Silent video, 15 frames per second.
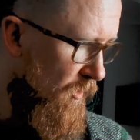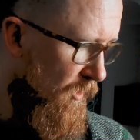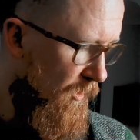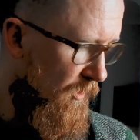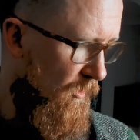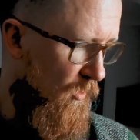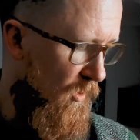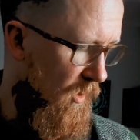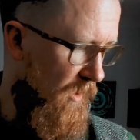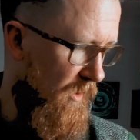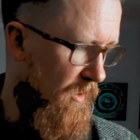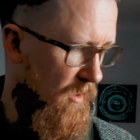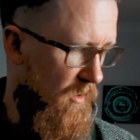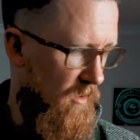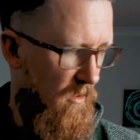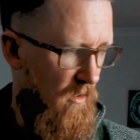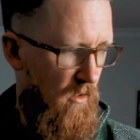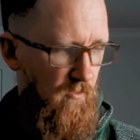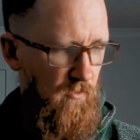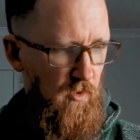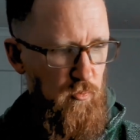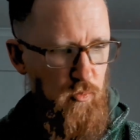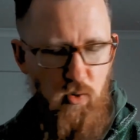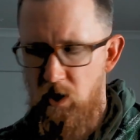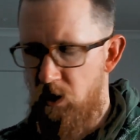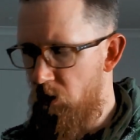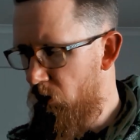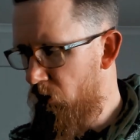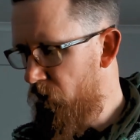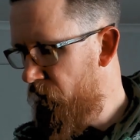a little while ago of the
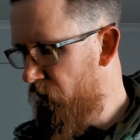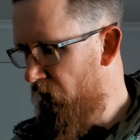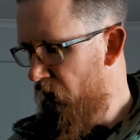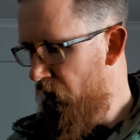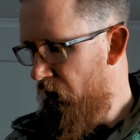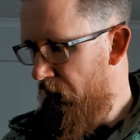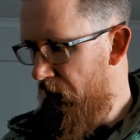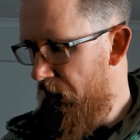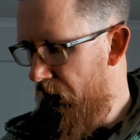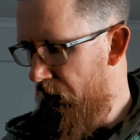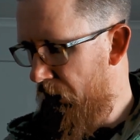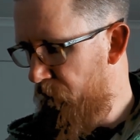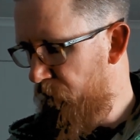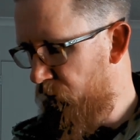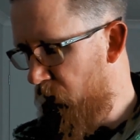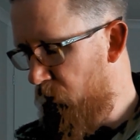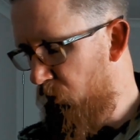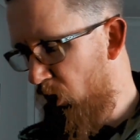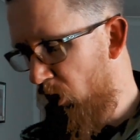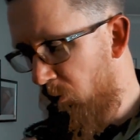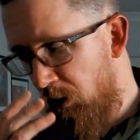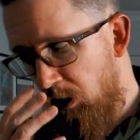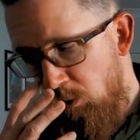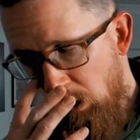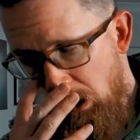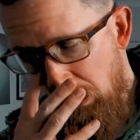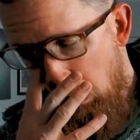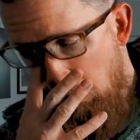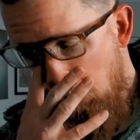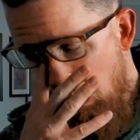Preon, the Preon
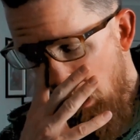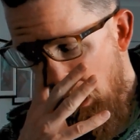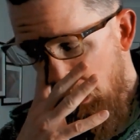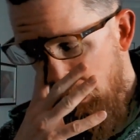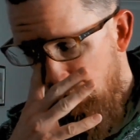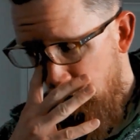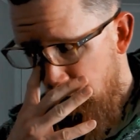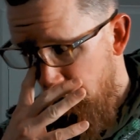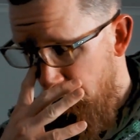P1 Mark